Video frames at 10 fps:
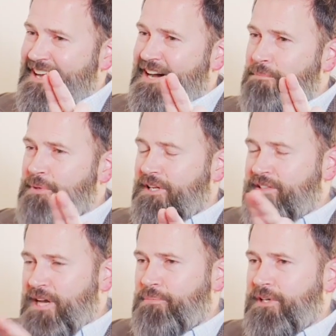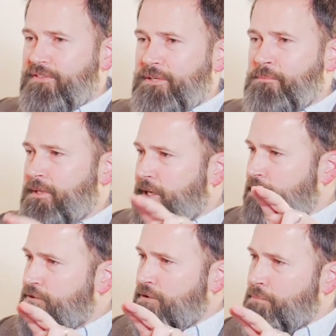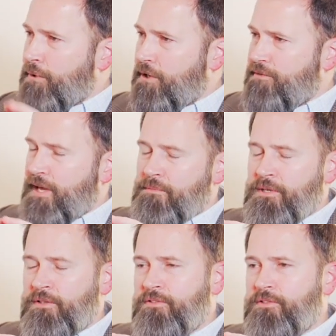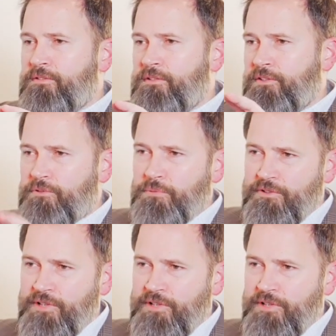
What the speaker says: But it's complex keeping it together. So part of that is this is what's